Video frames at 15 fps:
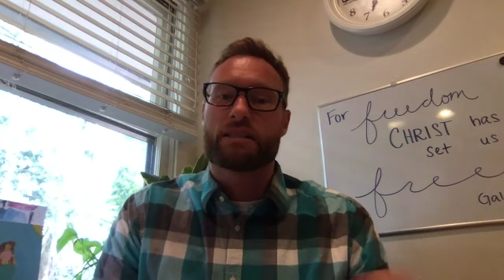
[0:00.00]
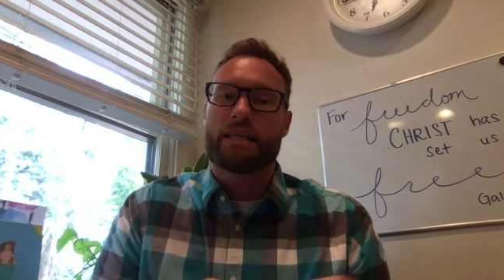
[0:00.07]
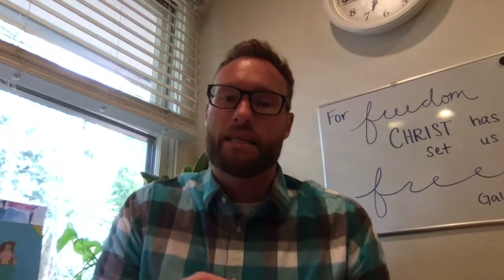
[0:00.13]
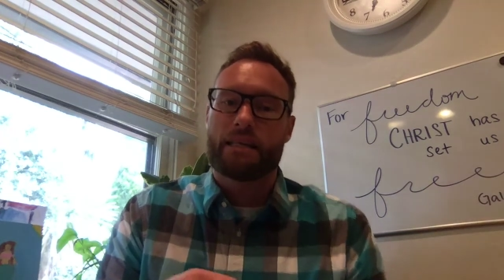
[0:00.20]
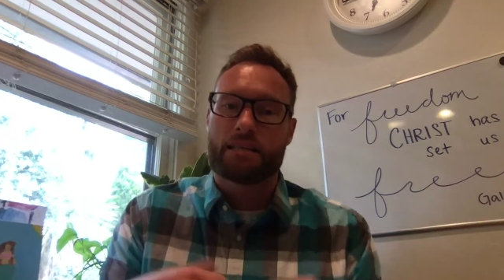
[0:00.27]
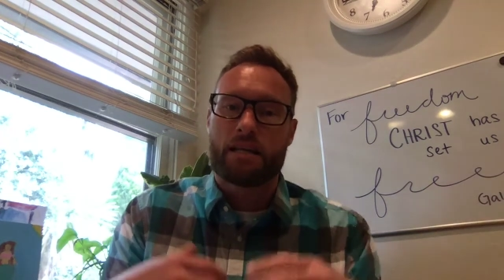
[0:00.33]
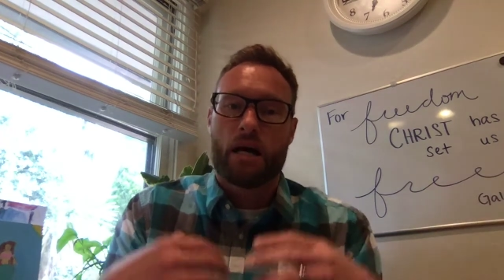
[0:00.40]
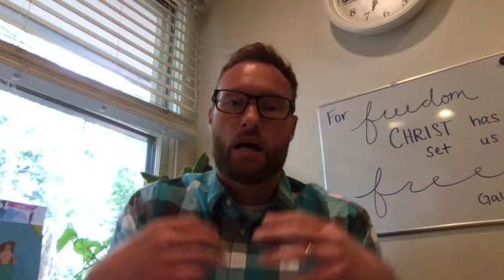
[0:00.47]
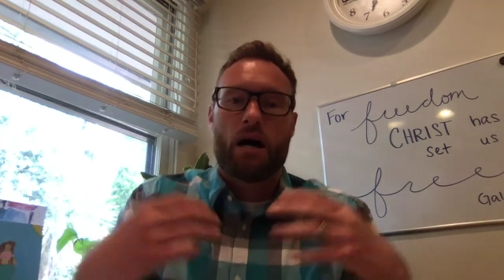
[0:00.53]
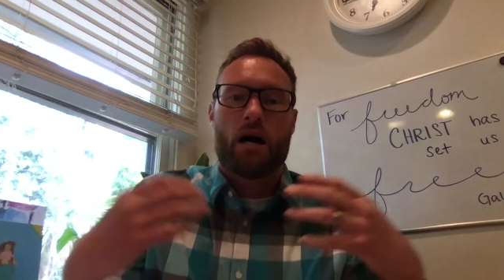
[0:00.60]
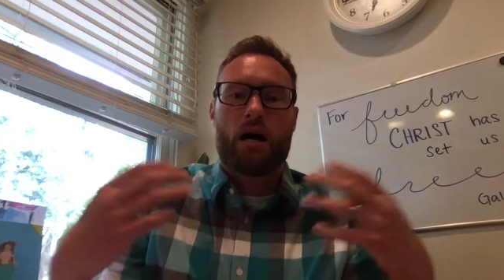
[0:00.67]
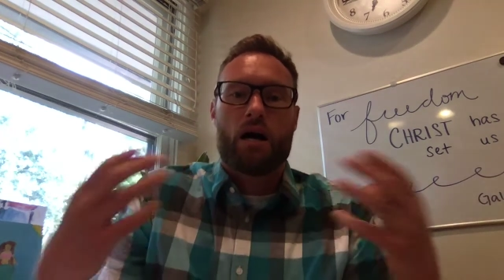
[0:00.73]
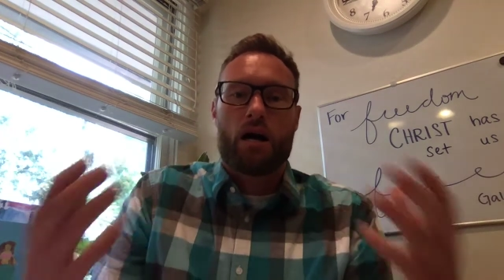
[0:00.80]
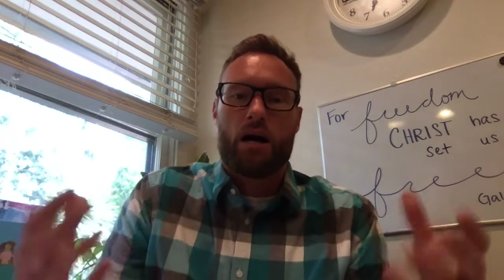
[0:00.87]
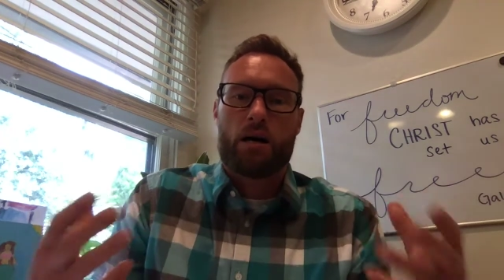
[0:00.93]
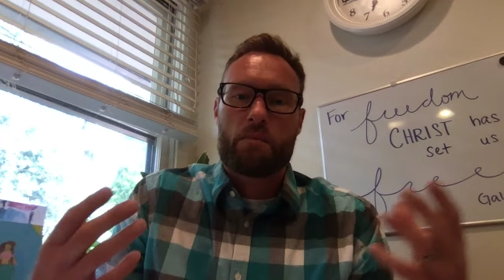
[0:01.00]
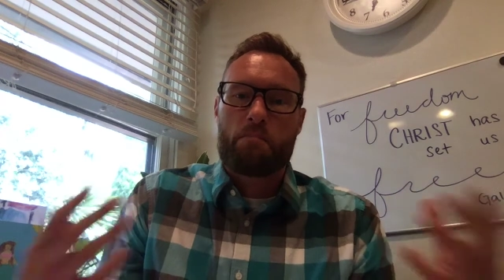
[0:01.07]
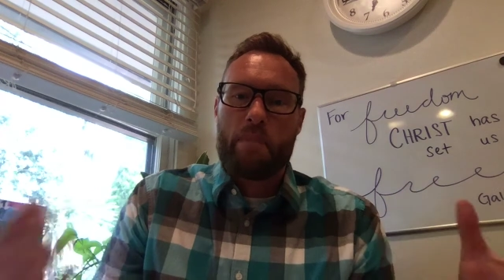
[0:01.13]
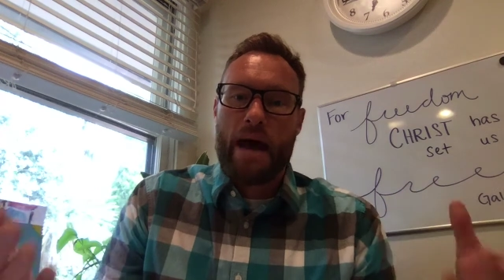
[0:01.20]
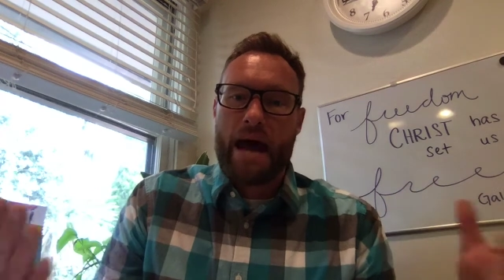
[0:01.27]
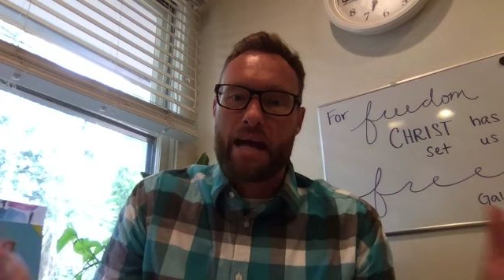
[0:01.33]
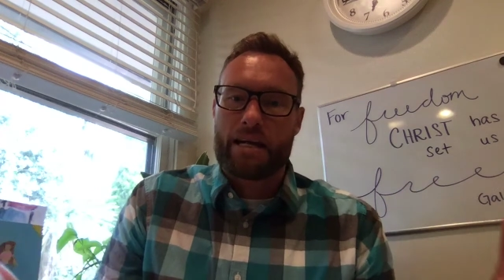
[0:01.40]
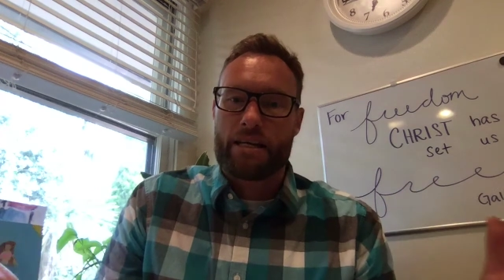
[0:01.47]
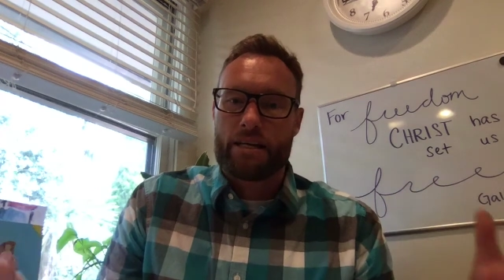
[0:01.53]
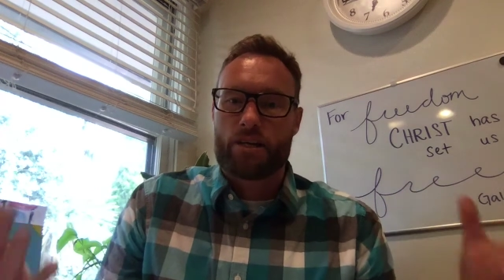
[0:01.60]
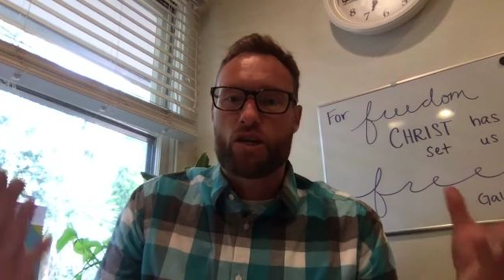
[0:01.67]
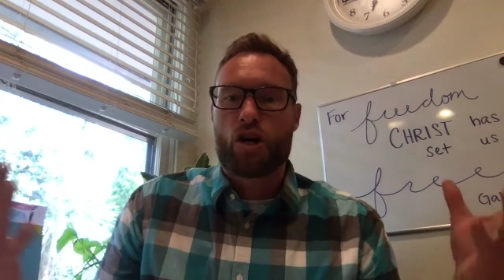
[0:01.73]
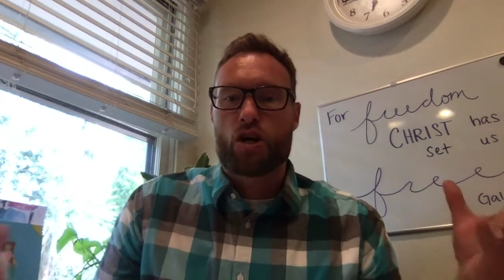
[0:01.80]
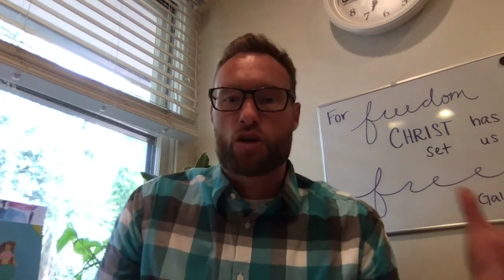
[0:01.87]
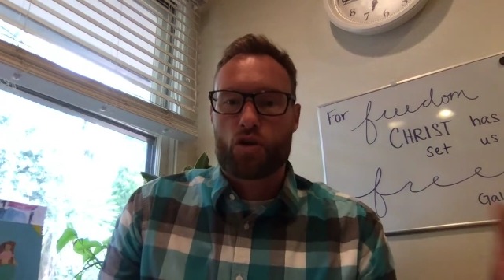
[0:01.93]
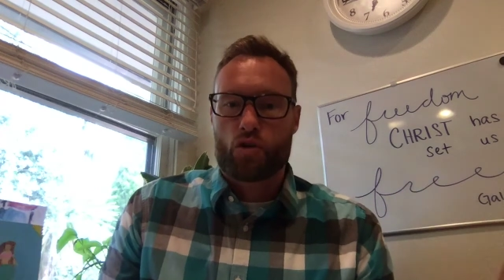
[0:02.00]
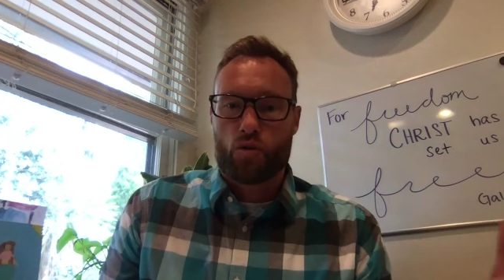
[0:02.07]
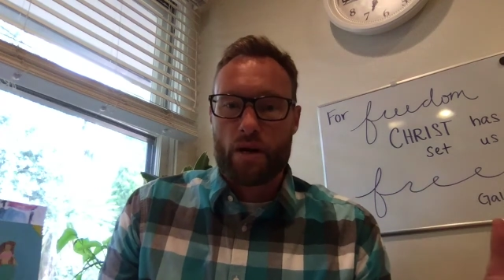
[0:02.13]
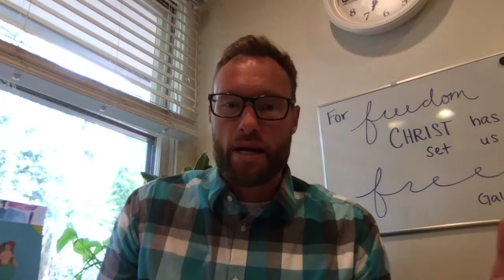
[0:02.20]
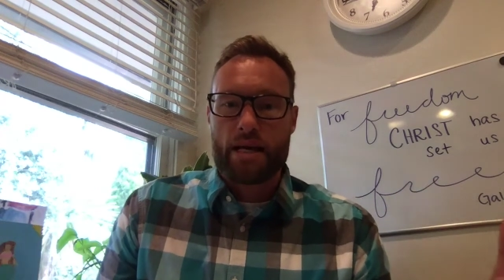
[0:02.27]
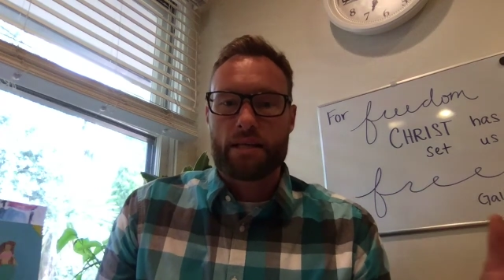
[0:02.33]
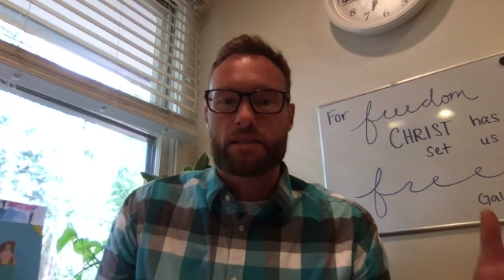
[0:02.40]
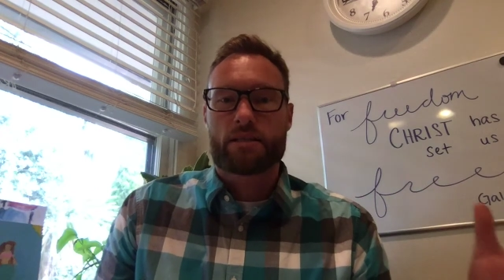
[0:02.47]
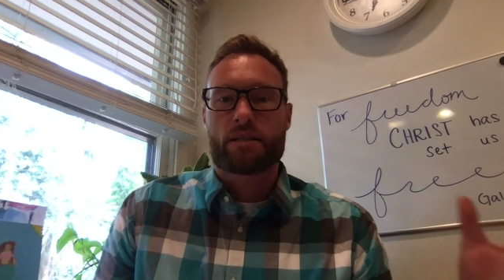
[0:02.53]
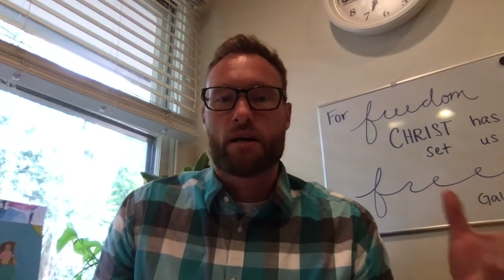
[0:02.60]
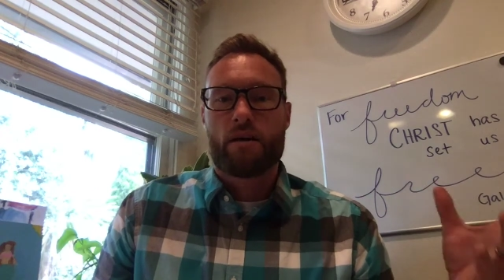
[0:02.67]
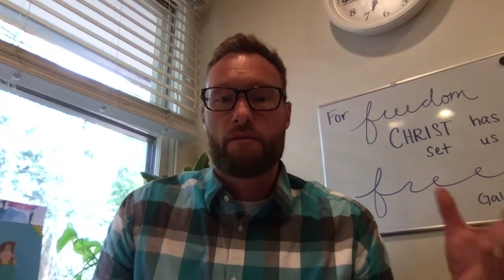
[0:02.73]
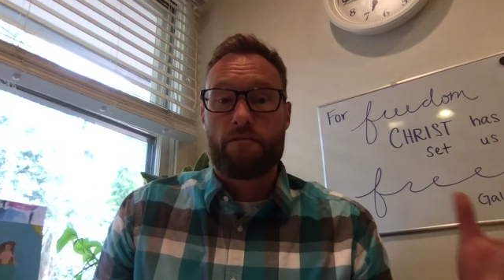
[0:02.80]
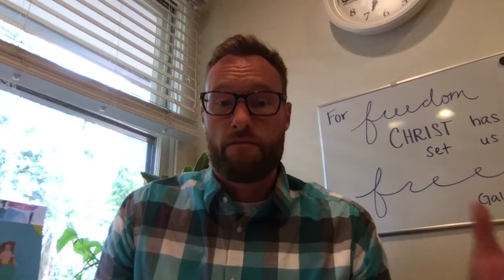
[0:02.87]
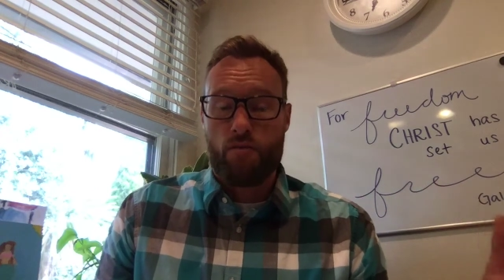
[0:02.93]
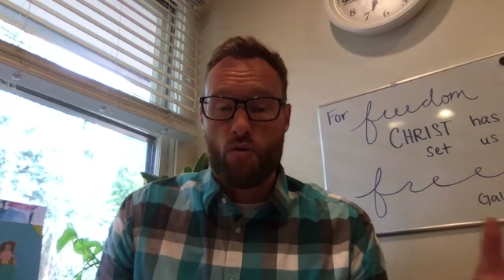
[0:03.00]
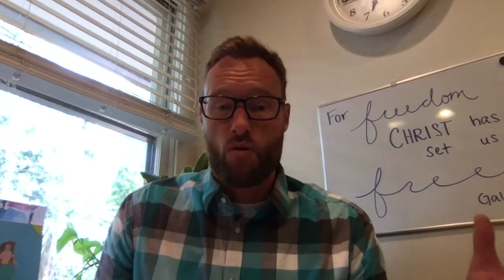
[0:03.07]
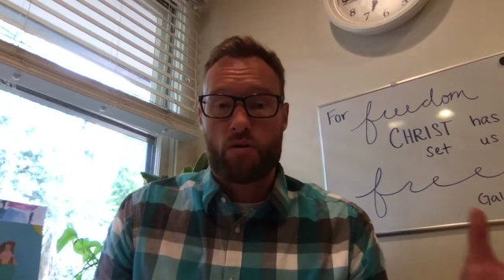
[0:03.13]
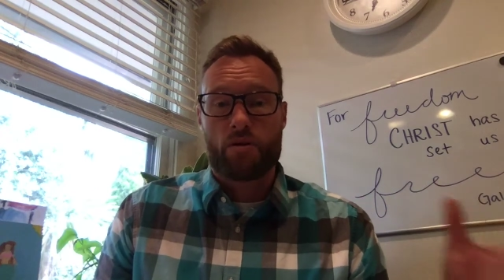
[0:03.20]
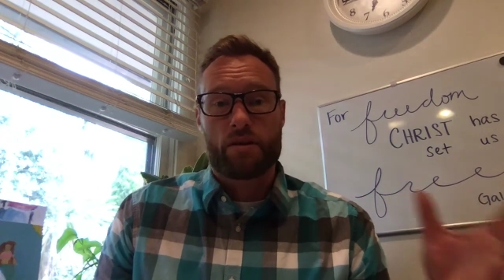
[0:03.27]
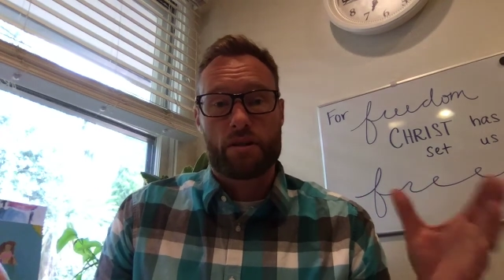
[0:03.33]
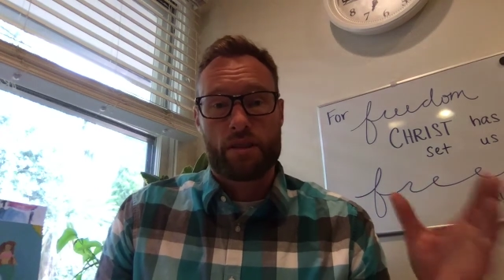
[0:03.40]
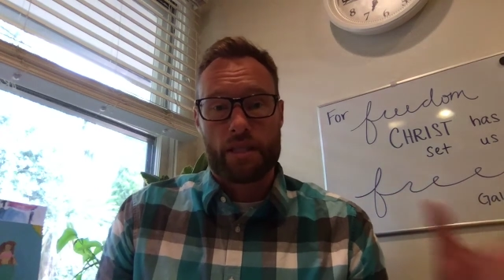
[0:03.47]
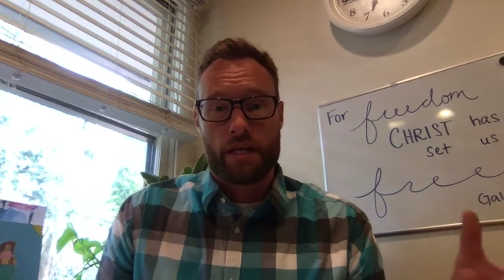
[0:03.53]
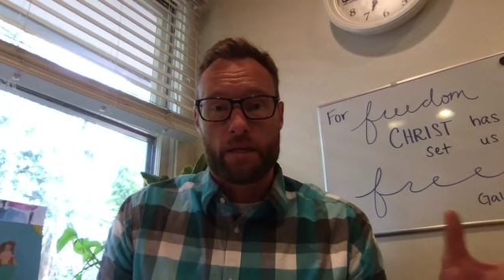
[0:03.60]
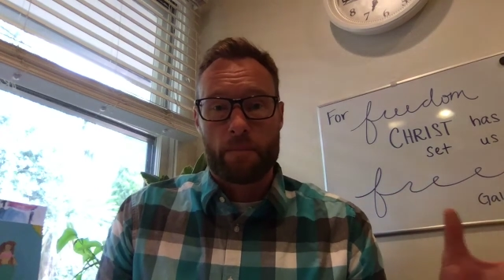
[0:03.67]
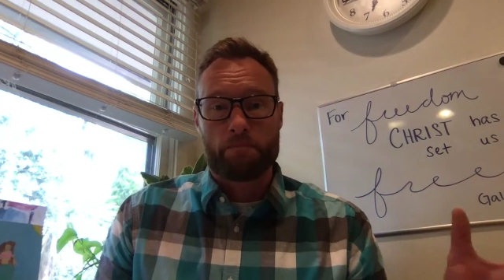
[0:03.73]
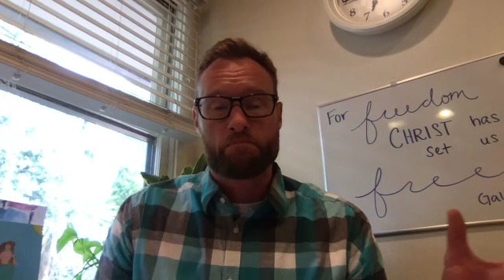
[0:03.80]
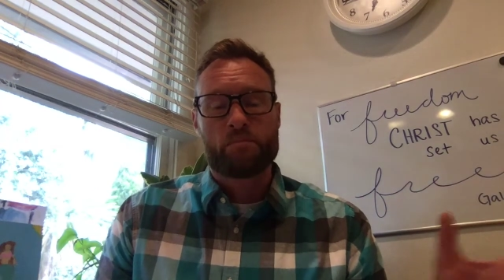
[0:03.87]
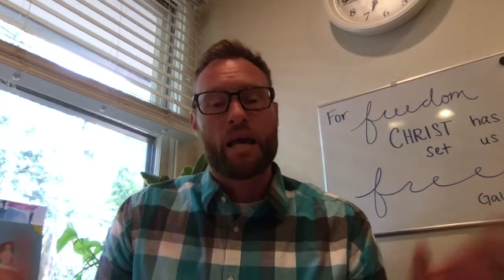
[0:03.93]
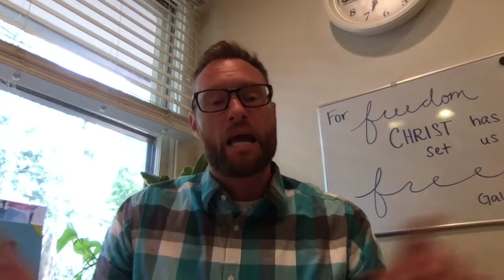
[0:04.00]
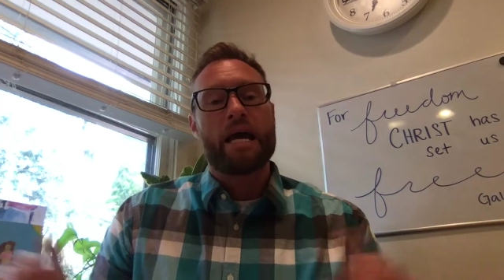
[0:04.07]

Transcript: He is unpacking grace for them.